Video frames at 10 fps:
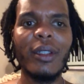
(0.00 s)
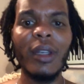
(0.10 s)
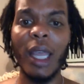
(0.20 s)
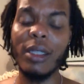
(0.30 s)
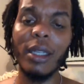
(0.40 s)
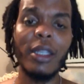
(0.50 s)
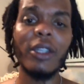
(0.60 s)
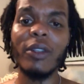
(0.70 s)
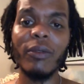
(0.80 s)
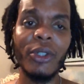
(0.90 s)
I'd say
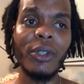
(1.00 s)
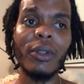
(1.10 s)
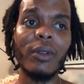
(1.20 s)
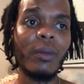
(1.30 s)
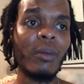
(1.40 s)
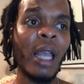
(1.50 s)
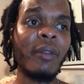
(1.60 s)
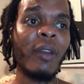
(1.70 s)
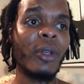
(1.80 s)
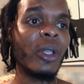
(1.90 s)
decent for sure. I've
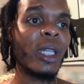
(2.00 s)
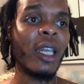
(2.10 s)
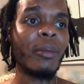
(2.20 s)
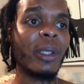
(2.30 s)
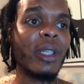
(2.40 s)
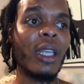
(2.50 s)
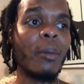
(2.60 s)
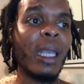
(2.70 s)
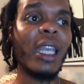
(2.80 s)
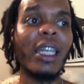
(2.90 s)
never looked at him and said,
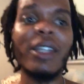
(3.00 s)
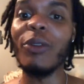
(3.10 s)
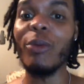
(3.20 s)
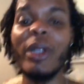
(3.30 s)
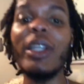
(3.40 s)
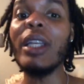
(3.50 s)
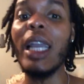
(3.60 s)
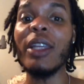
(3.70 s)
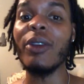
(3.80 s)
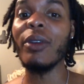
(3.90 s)
man, he's a really good
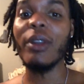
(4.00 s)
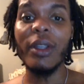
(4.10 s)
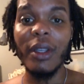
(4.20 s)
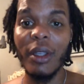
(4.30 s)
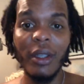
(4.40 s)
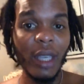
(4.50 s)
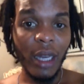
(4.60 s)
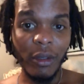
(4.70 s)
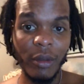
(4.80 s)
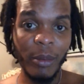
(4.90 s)
actor. Out
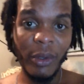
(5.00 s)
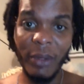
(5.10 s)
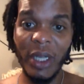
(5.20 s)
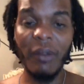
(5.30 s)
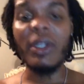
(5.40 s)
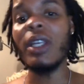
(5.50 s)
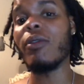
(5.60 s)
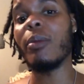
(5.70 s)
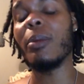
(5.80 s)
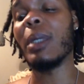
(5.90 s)
of the movies I've seen
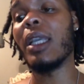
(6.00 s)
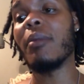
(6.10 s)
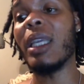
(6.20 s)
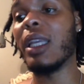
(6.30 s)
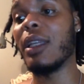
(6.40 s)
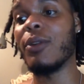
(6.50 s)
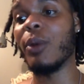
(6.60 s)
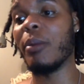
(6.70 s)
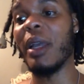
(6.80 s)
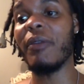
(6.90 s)
from him, like, man, he's one
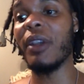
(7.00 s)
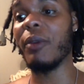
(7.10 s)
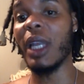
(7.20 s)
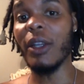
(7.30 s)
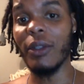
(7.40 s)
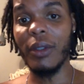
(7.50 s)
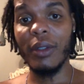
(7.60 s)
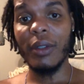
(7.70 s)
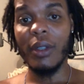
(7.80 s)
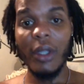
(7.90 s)
of my favorite actors.
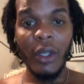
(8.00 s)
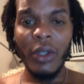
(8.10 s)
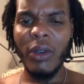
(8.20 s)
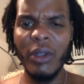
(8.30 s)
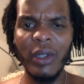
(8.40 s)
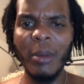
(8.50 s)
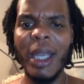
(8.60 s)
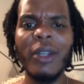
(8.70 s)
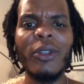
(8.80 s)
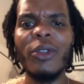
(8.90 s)
There's some
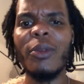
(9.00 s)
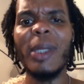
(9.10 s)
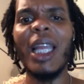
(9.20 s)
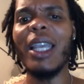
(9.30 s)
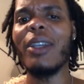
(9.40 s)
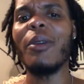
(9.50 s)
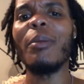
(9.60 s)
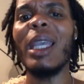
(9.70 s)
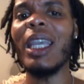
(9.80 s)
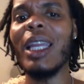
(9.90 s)
actors you'd be like,
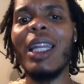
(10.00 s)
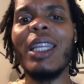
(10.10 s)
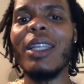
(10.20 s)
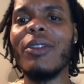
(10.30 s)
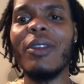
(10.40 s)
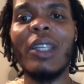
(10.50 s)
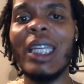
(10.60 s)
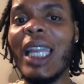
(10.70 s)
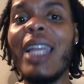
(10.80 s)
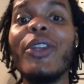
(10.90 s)
man,
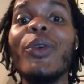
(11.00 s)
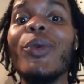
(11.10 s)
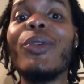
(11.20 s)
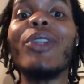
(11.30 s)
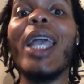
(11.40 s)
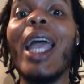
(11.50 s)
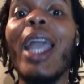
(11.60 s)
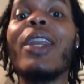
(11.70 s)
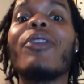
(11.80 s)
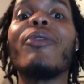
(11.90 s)
that dude should
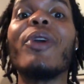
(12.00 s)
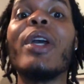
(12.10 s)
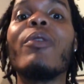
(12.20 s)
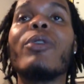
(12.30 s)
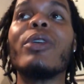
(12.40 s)
act forever.